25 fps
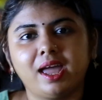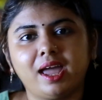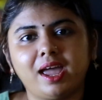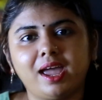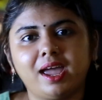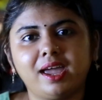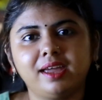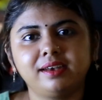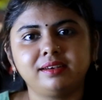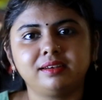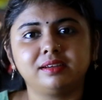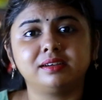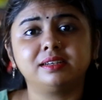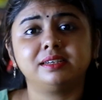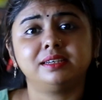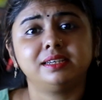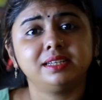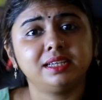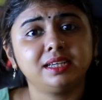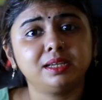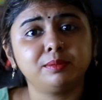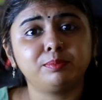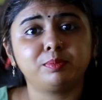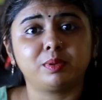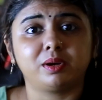and a
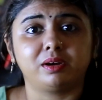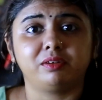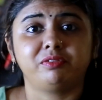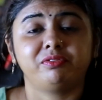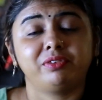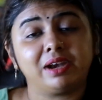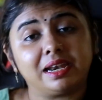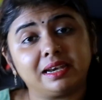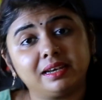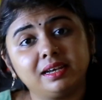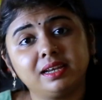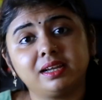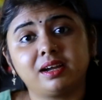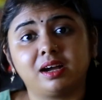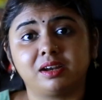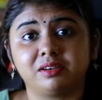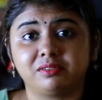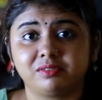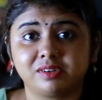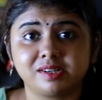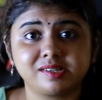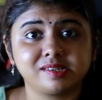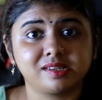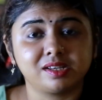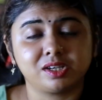deep, friendly
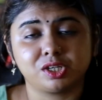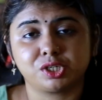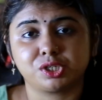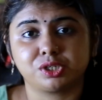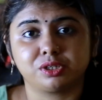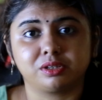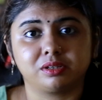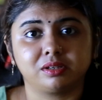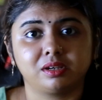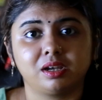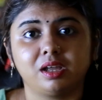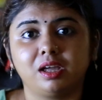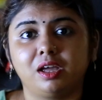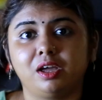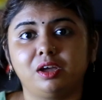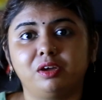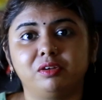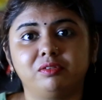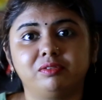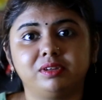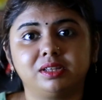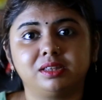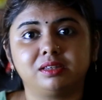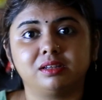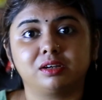conversation
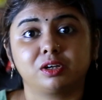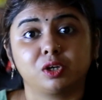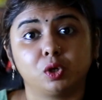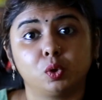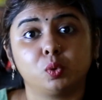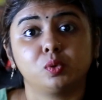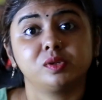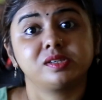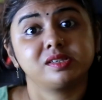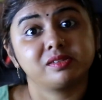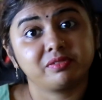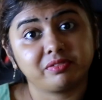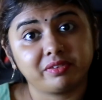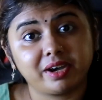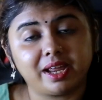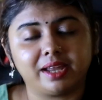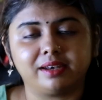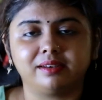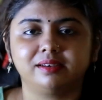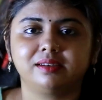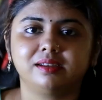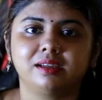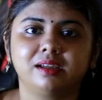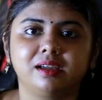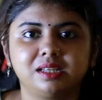with a close
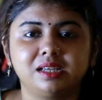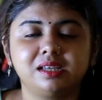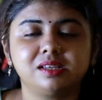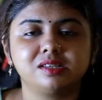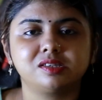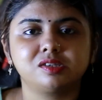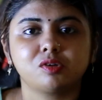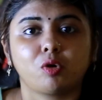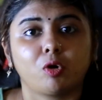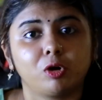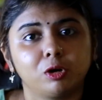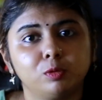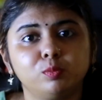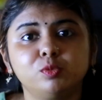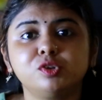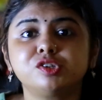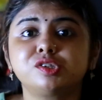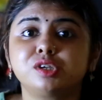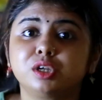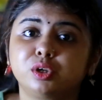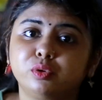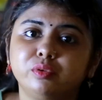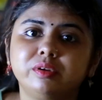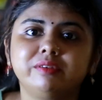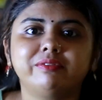friend is almost
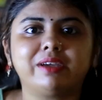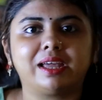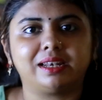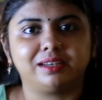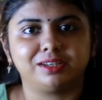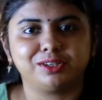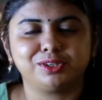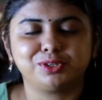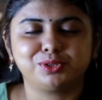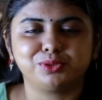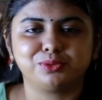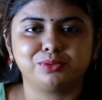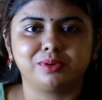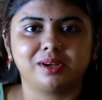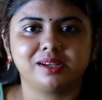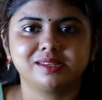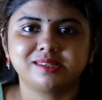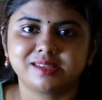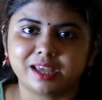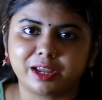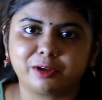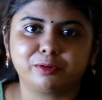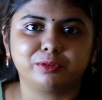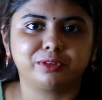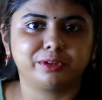equivalent to
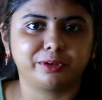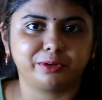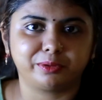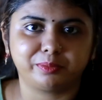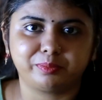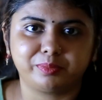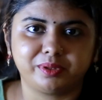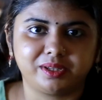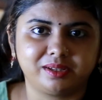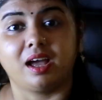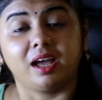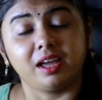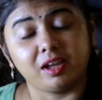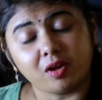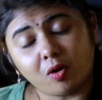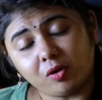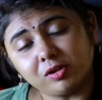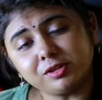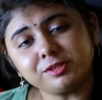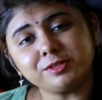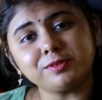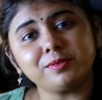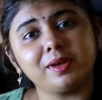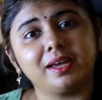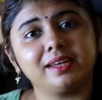psychotherapy. I
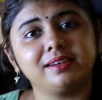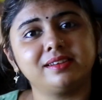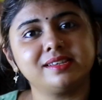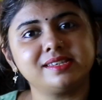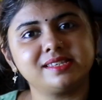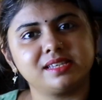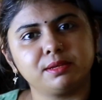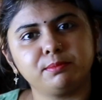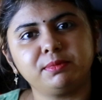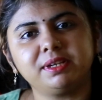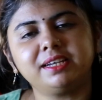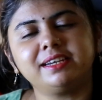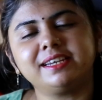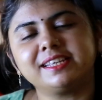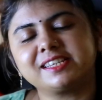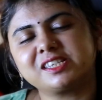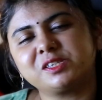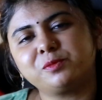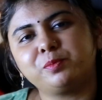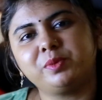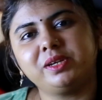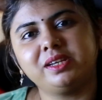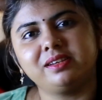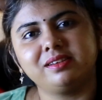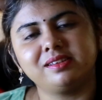also had a similar
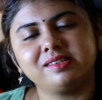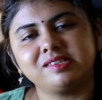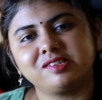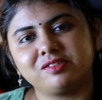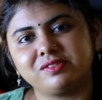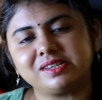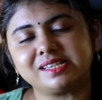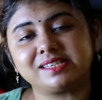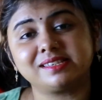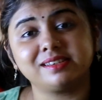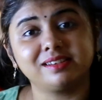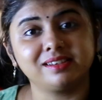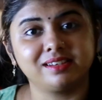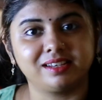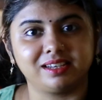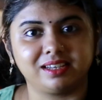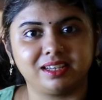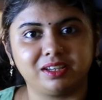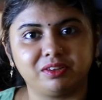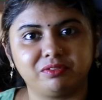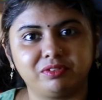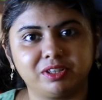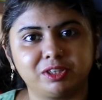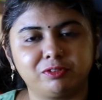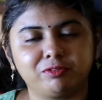experience
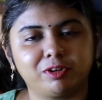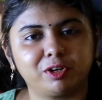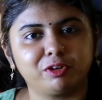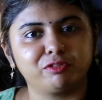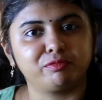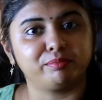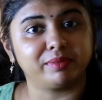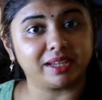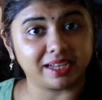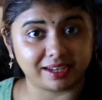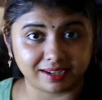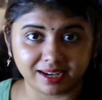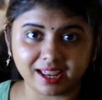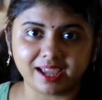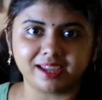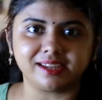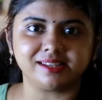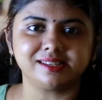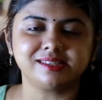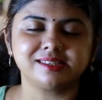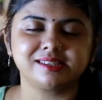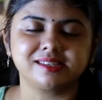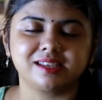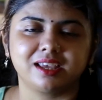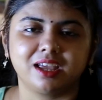recently with one of my
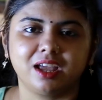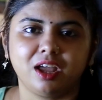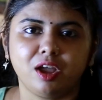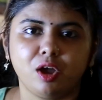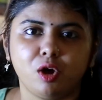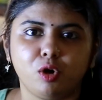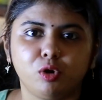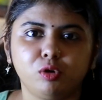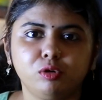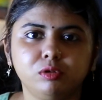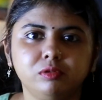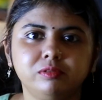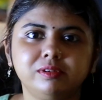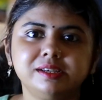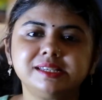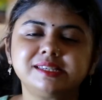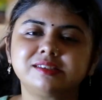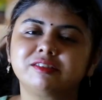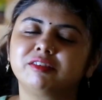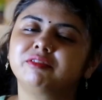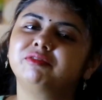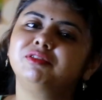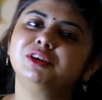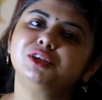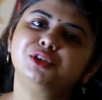clients who was
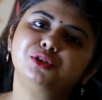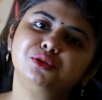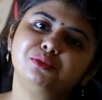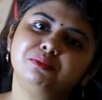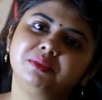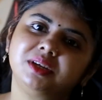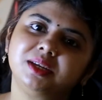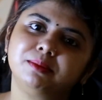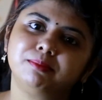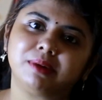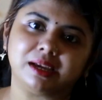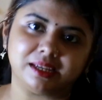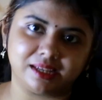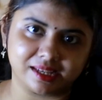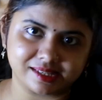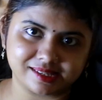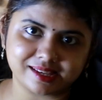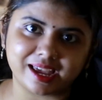referred to me by a